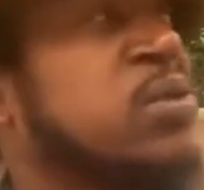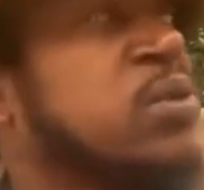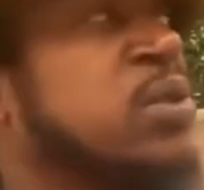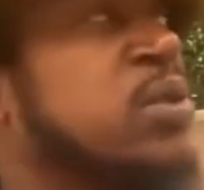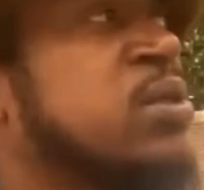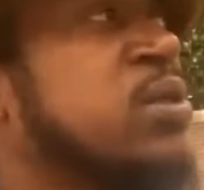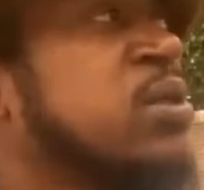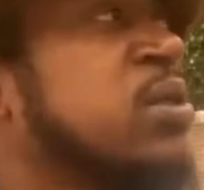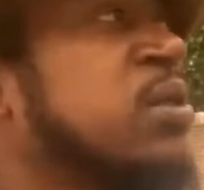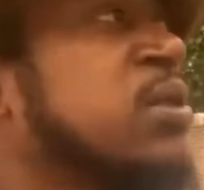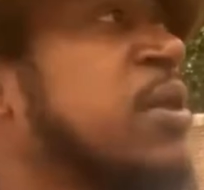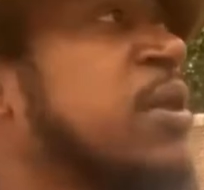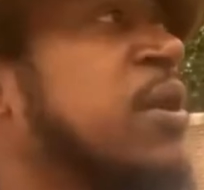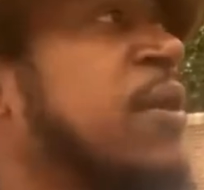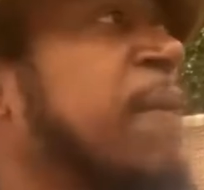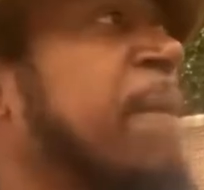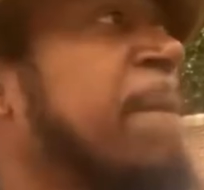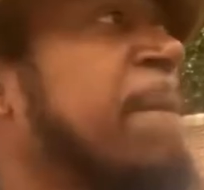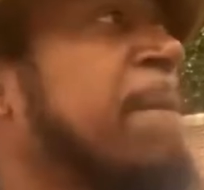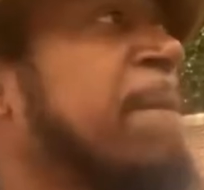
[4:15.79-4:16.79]
There's,
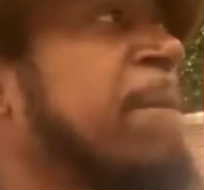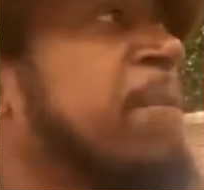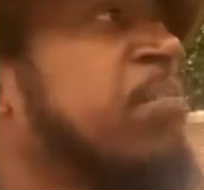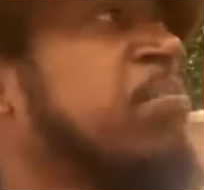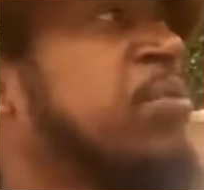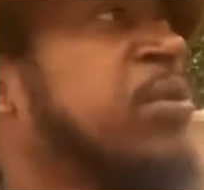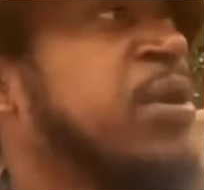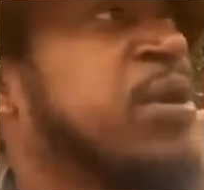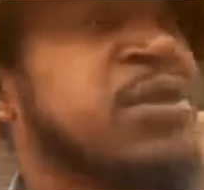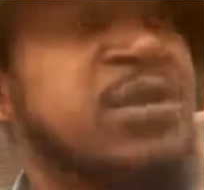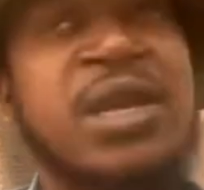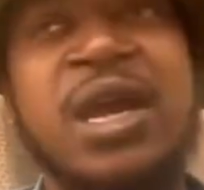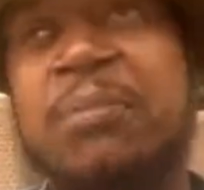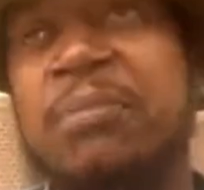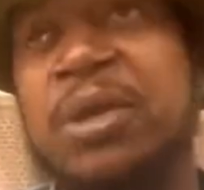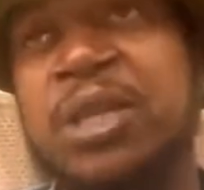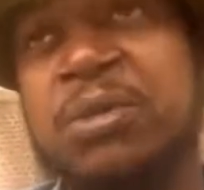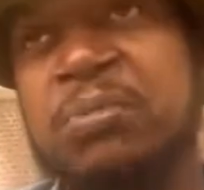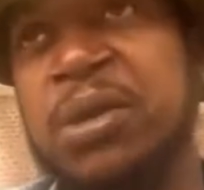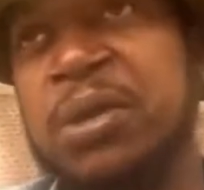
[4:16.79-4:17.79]
there's
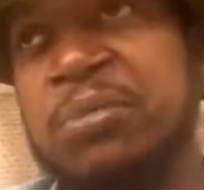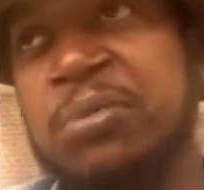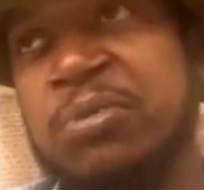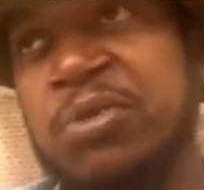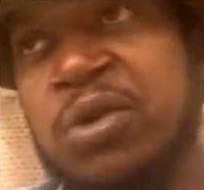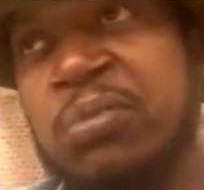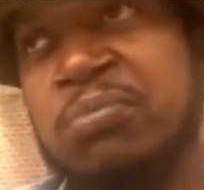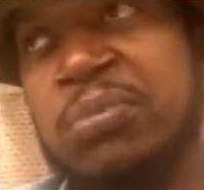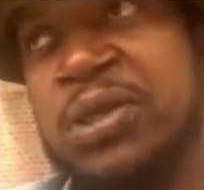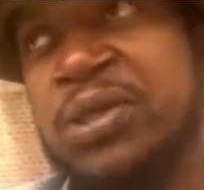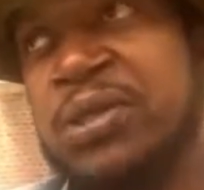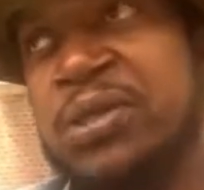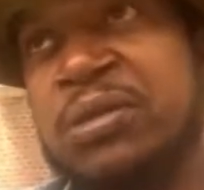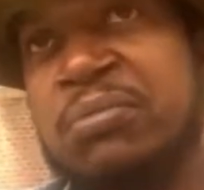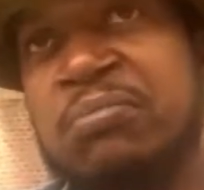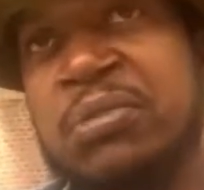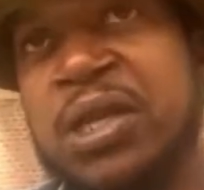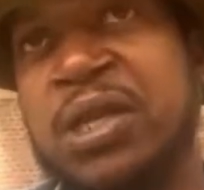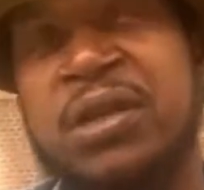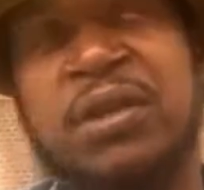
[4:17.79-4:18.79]
not many people more busy
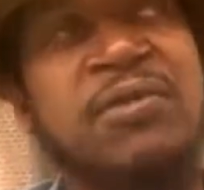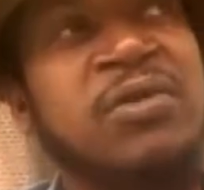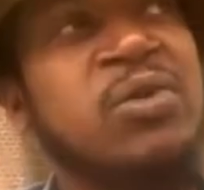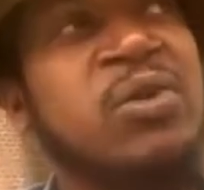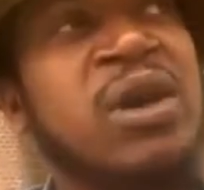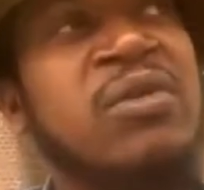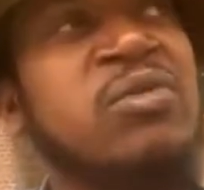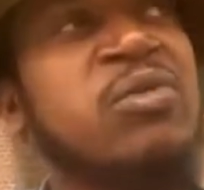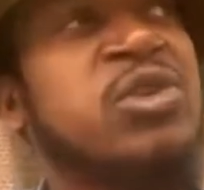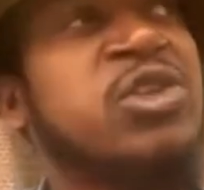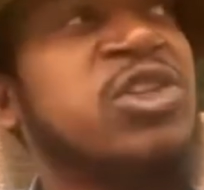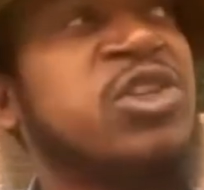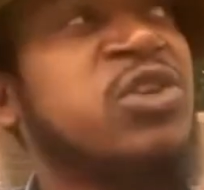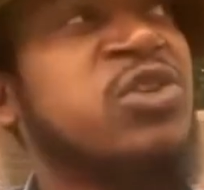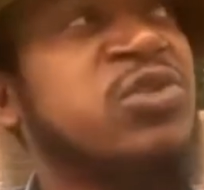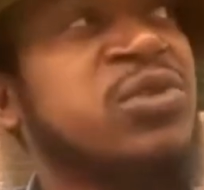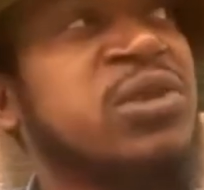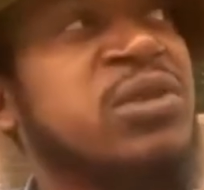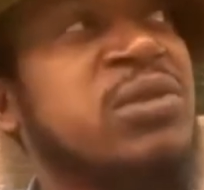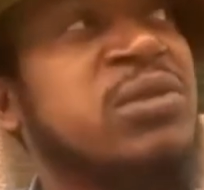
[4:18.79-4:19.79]
than me. You don't have no
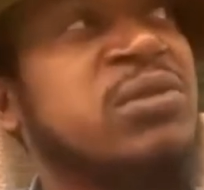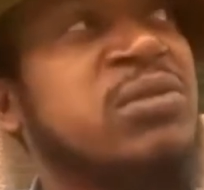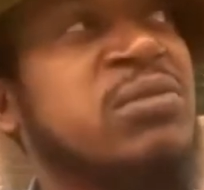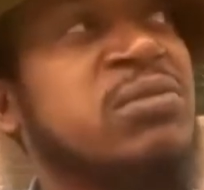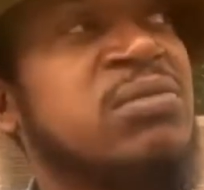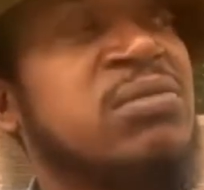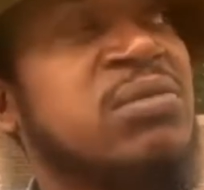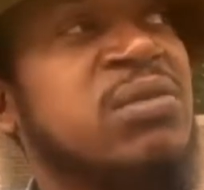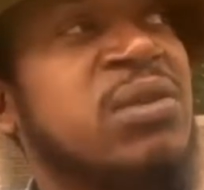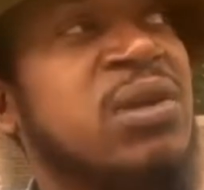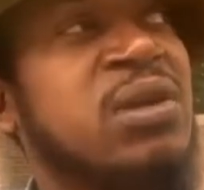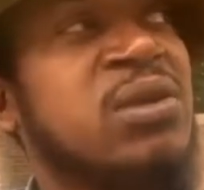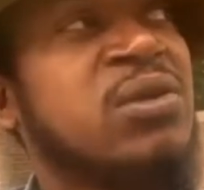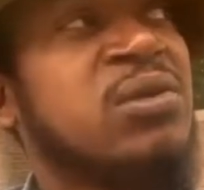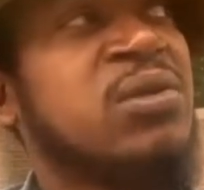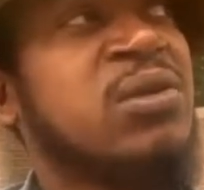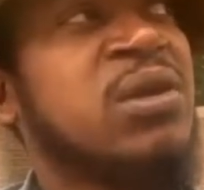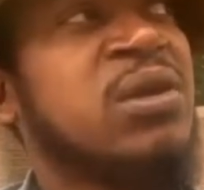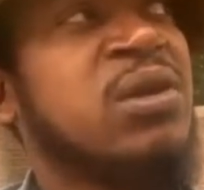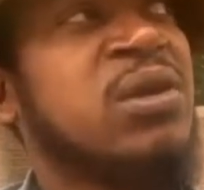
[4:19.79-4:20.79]
children, and
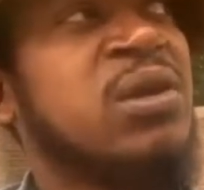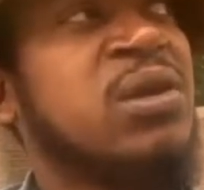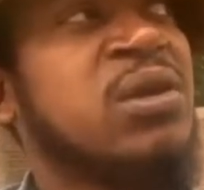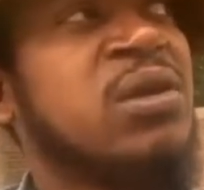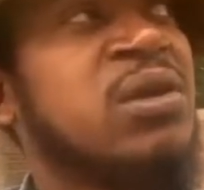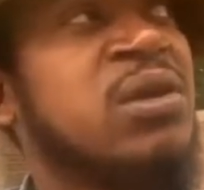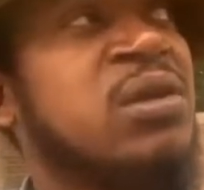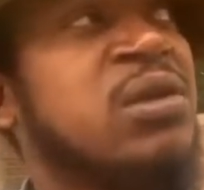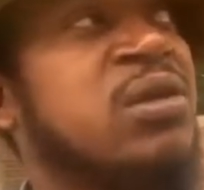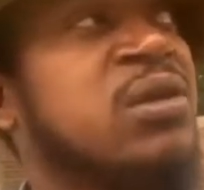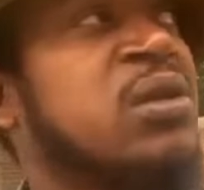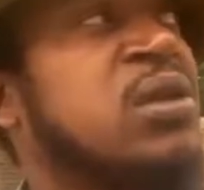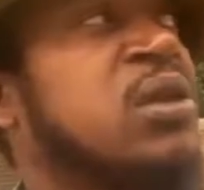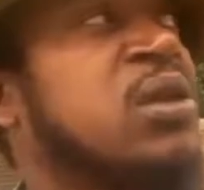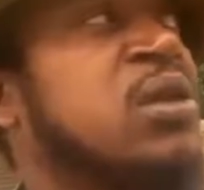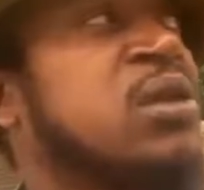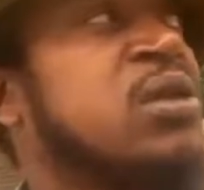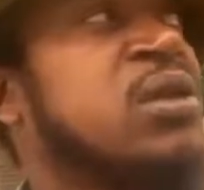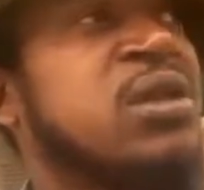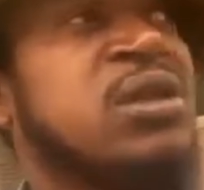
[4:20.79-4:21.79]
you don't, and, and,
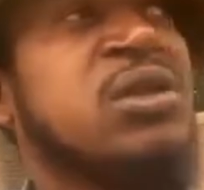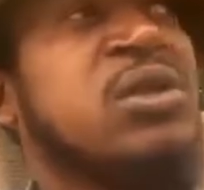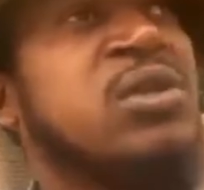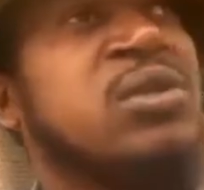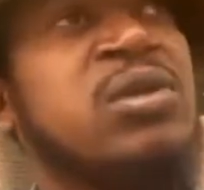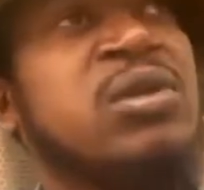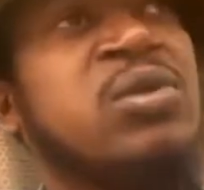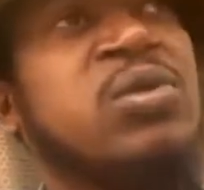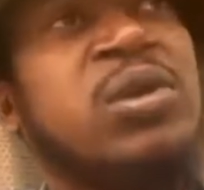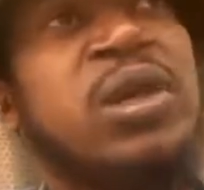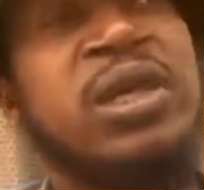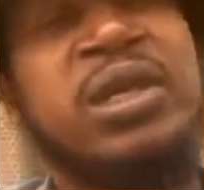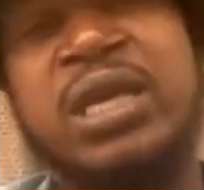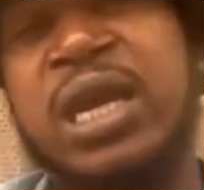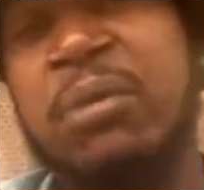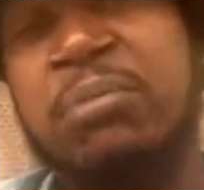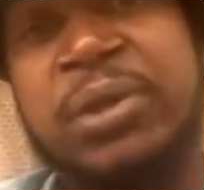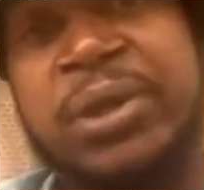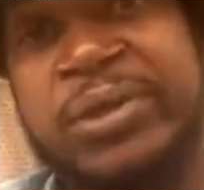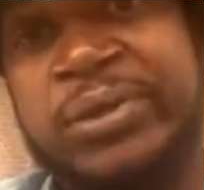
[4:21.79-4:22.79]
and then you ain't
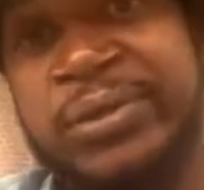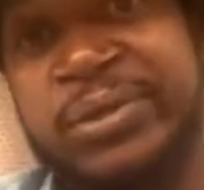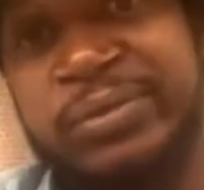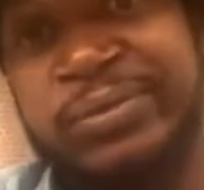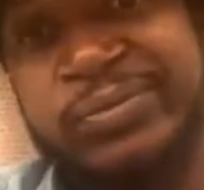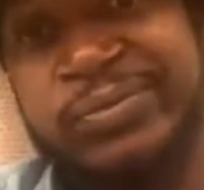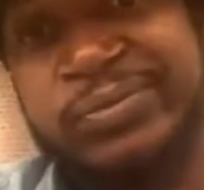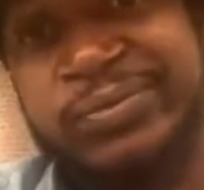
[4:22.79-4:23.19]
that busy.